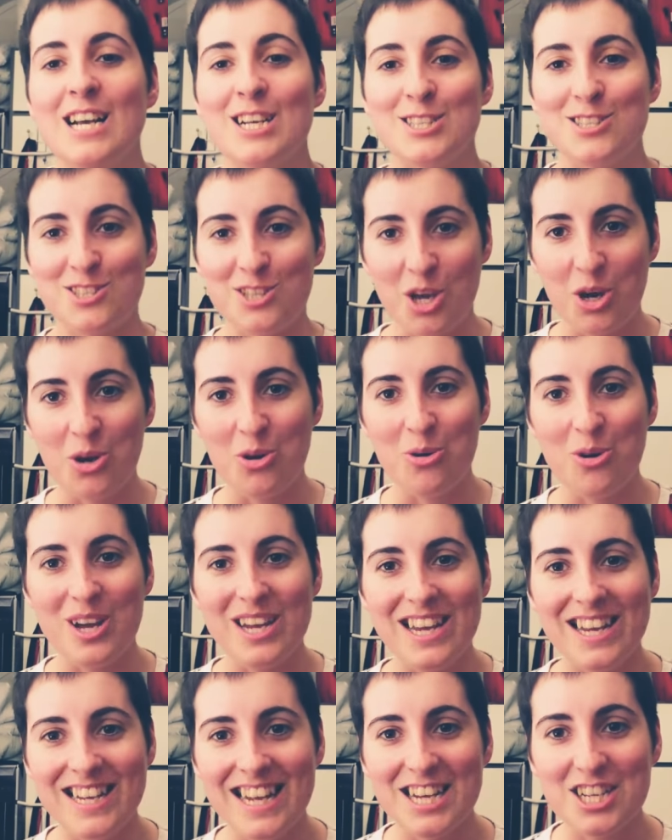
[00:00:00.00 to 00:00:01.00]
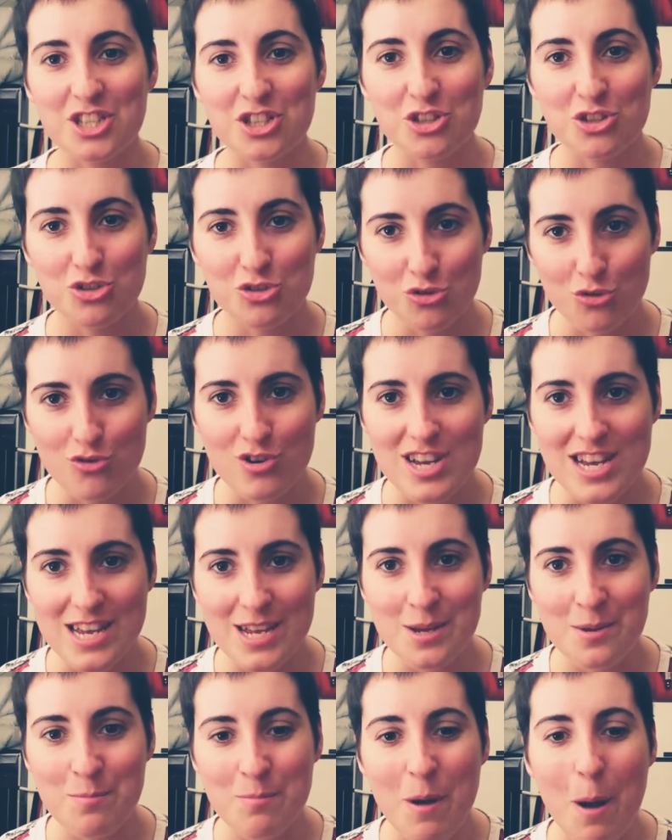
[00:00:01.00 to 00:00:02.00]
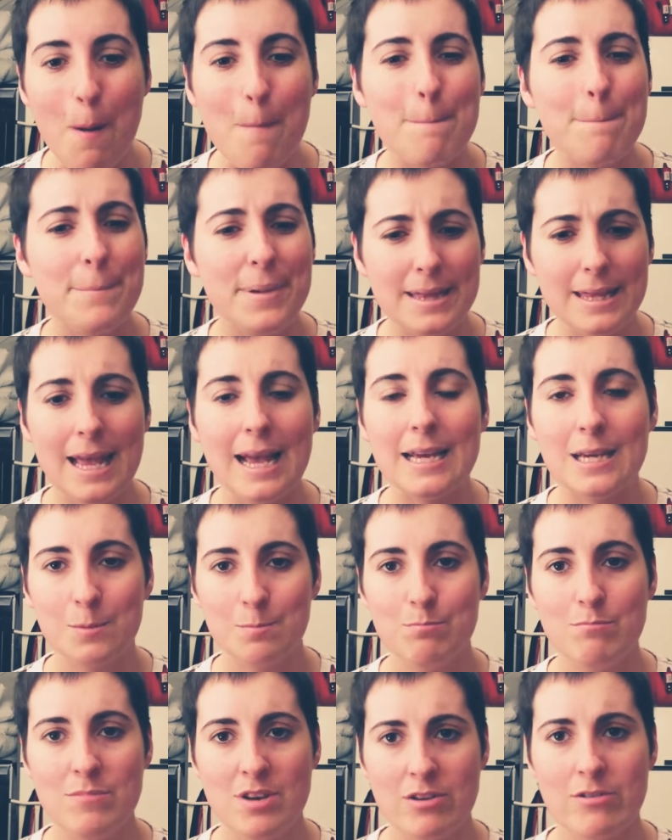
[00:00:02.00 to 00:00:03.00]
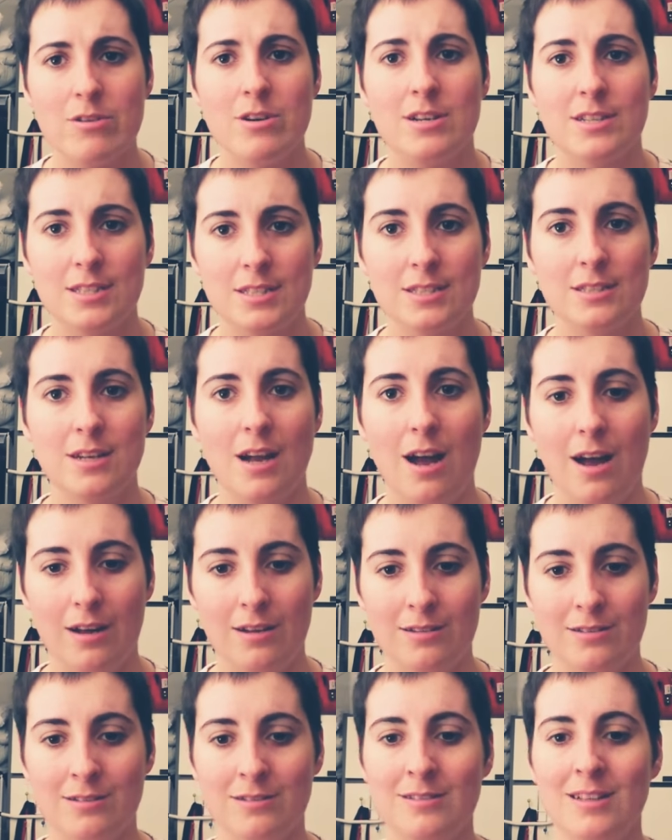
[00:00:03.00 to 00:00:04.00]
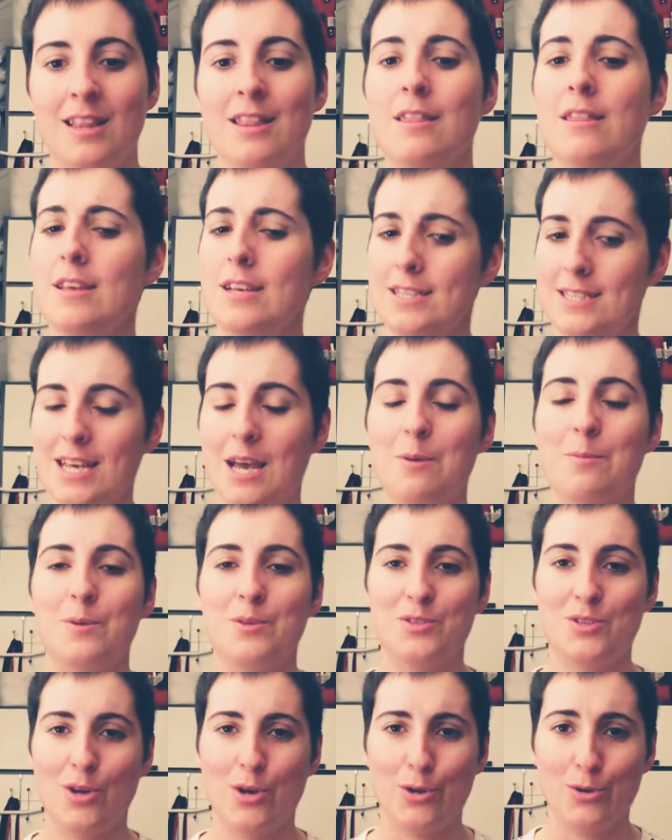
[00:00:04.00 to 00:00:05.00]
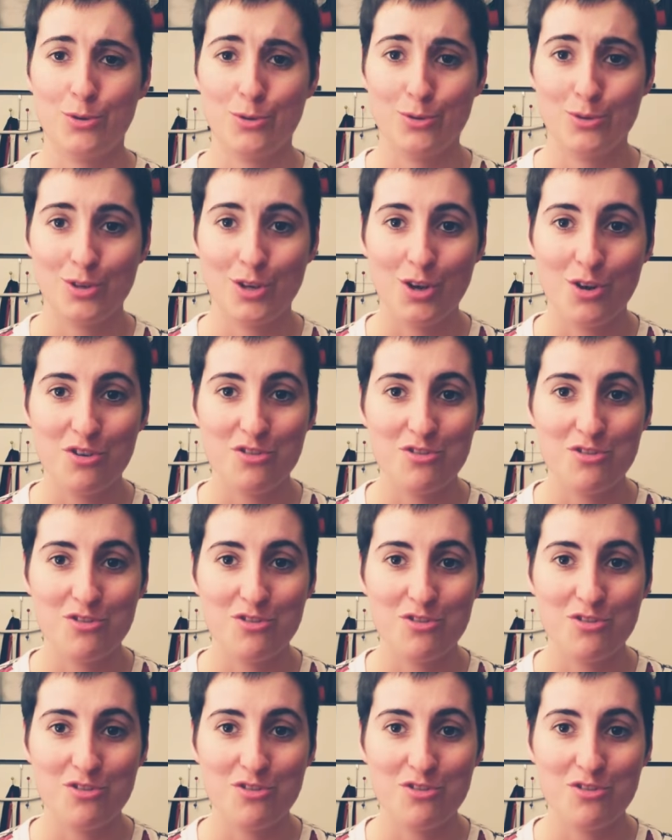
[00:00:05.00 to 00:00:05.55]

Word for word: So, in extreme Black Mirror style, this episode